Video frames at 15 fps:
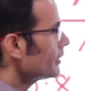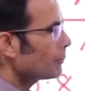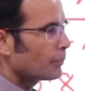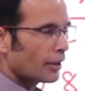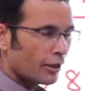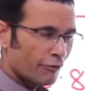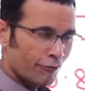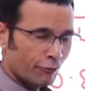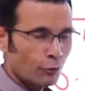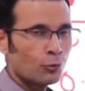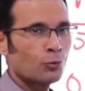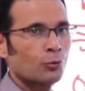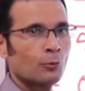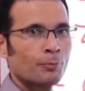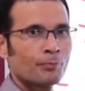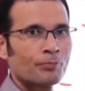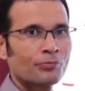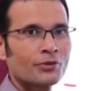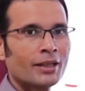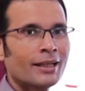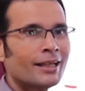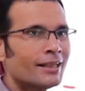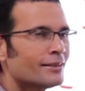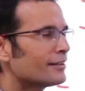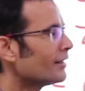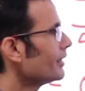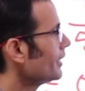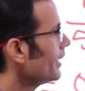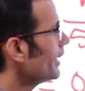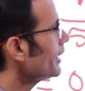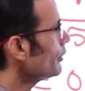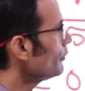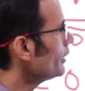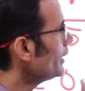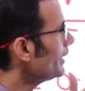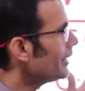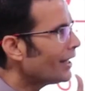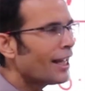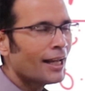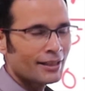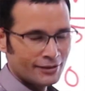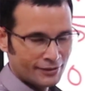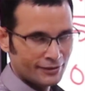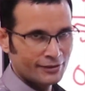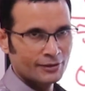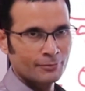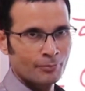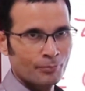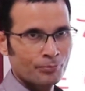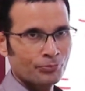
is the blood flow is relatively less.